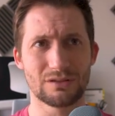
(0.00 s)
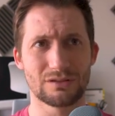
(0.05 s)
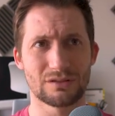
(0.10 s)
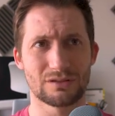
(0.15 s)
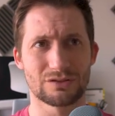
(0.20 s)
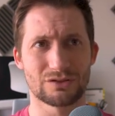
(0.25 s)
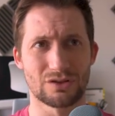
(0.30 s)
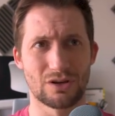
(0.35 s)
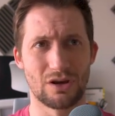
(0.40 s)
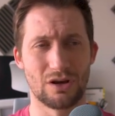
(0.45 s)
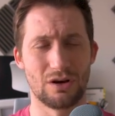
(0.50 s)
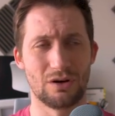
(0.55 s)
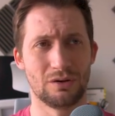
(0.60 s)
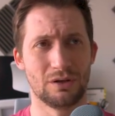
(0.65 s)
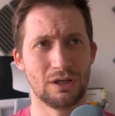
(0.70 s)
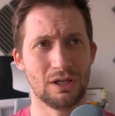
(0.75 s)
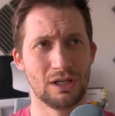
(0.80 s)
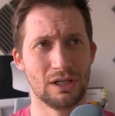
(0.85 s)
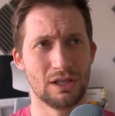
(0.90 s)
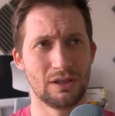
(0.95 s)
So
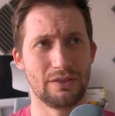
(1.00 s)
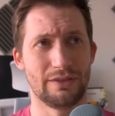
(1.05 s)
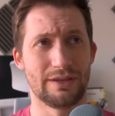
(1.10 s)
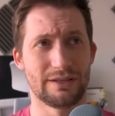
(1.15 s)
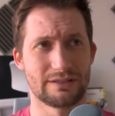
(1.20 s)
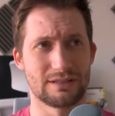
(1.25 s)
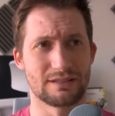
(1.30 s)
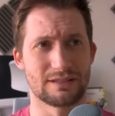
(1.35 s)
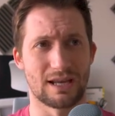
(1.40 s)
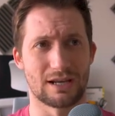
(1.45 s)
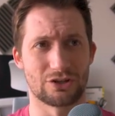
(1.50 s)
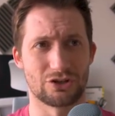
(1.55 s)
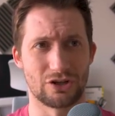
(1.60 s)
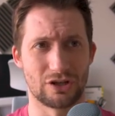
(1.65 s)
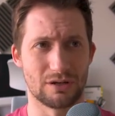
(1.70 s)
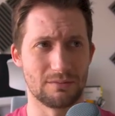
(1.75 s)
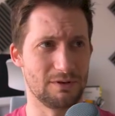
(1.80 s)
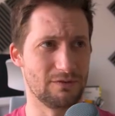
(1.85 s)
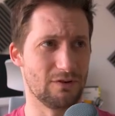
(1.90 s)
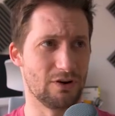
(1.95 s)
this is actually
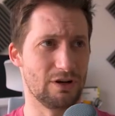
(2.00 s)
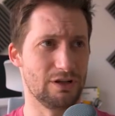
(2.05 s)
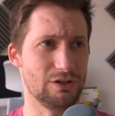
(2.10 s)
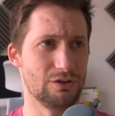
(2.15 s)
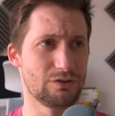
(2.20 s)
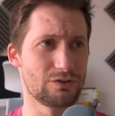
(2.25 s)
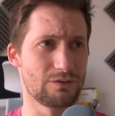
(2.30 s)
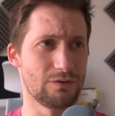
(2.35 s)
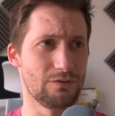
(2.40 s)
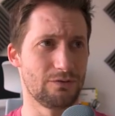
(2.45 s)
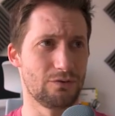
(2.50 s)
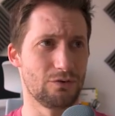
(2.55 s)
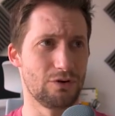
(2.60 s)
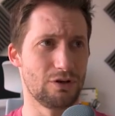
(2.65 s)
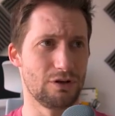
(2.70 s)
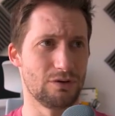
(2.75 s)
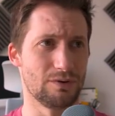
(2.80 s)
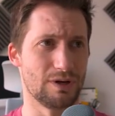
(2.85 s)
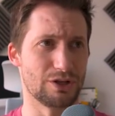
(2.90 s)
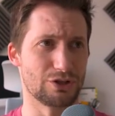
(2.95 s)
going to be very useful for
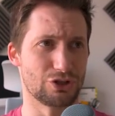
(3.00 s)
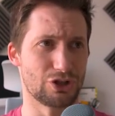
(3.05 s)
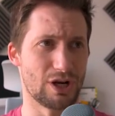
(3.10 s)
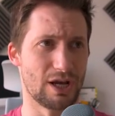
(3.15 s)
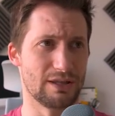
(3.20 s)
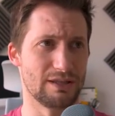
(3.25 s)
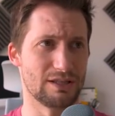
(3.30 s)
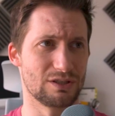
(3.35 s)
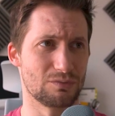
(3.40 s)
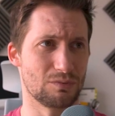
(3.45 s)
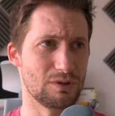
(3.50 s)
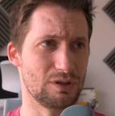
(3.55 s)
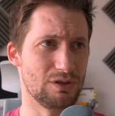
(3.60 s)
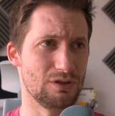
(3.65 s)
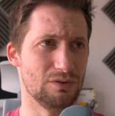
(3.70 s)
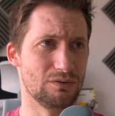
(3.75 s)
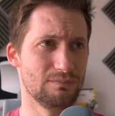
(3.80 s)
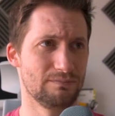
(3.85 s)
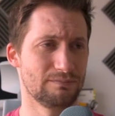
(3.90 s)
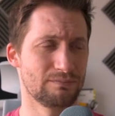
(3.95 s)
you. I'll share this with
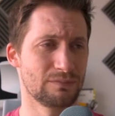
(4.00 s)
you.